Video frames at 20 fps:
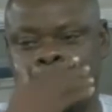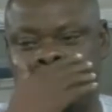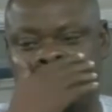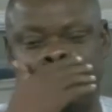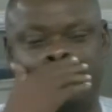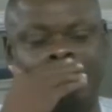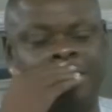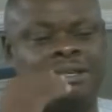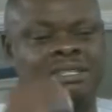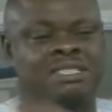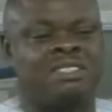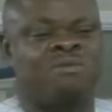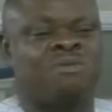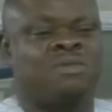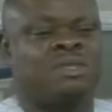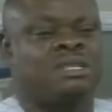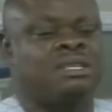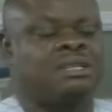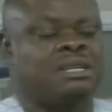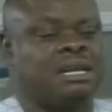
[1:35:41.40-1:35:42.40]

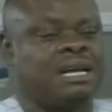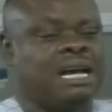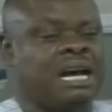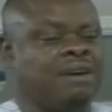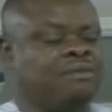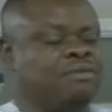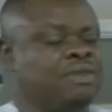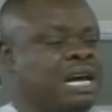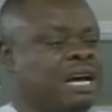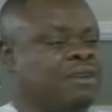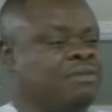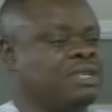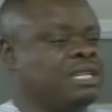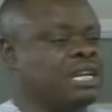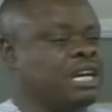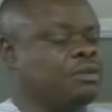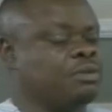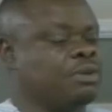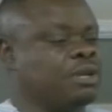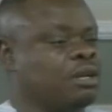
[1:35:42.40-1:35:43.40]
I've
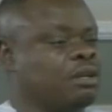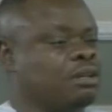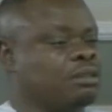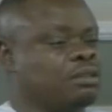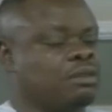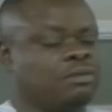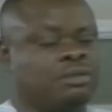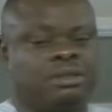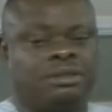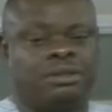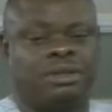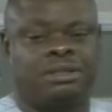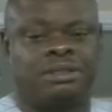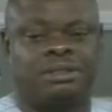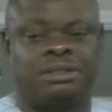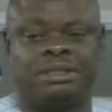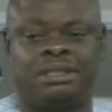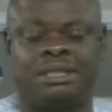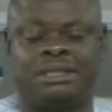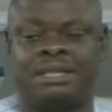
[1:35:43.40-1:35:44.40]
dealt with a lot of serious
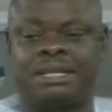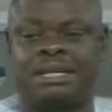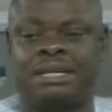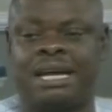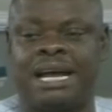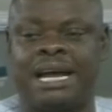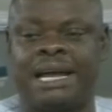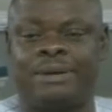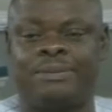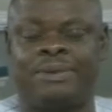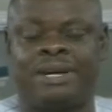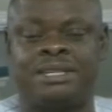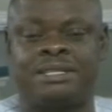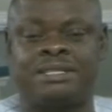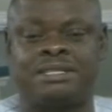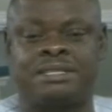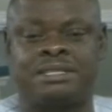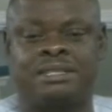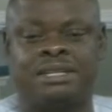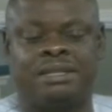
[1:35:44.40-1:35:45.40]
things. There's a guy
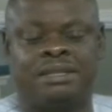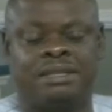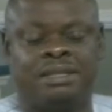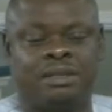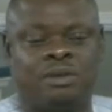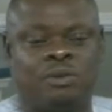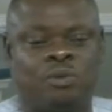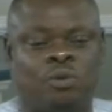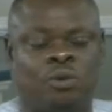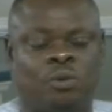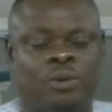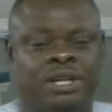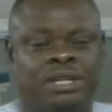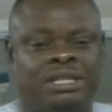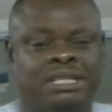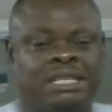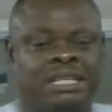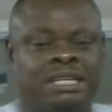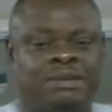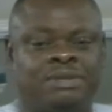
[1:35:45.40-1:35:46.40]
once, we were
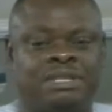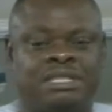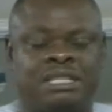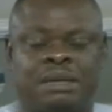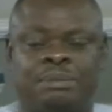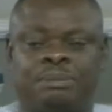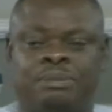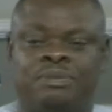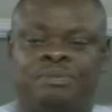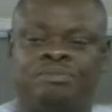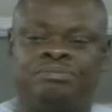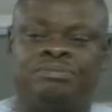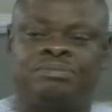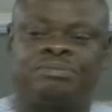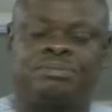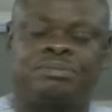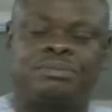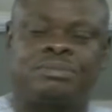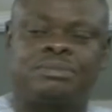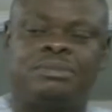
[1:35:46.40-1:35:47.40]
dealing with some
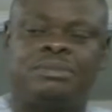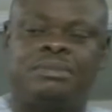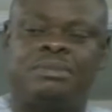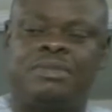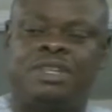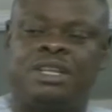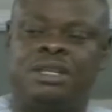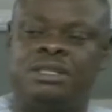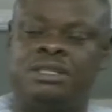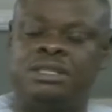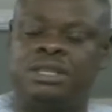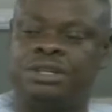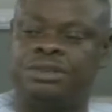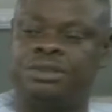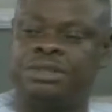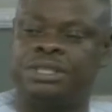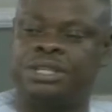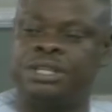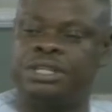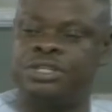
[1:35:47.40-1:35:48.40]

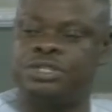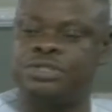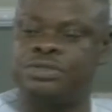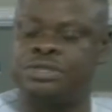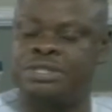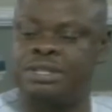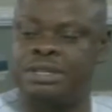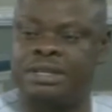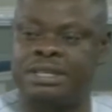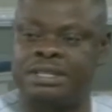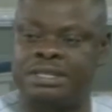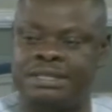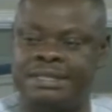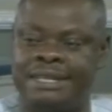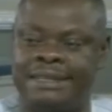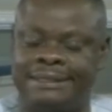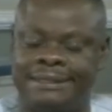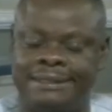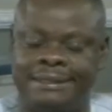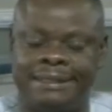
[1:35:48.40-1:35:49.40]
security issues in this
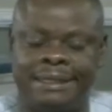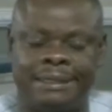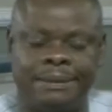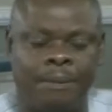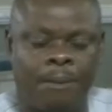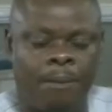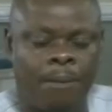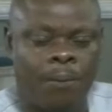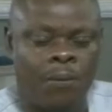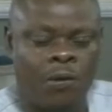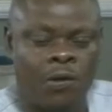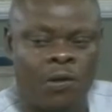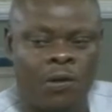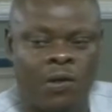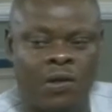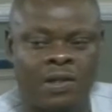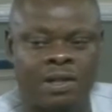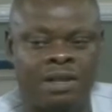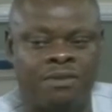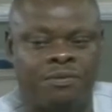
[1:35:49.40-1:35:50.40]
nation, and
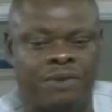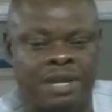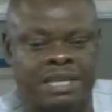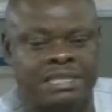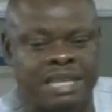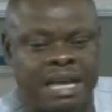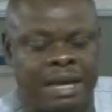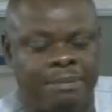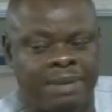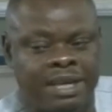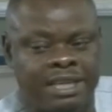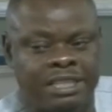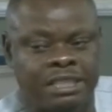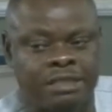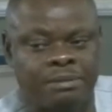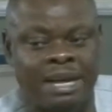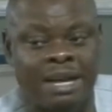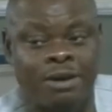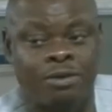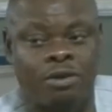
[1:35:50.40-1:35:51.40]
the first time I met
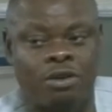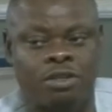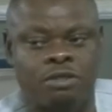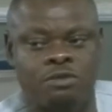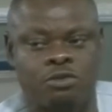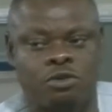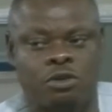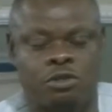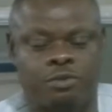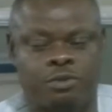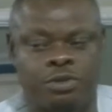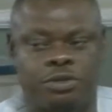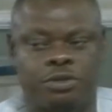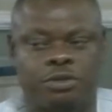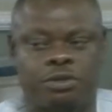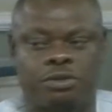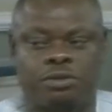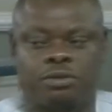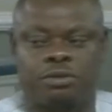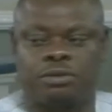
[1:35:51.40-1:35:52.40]
him, I called him
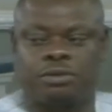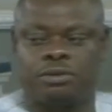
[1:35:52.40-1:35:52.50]
suspicious.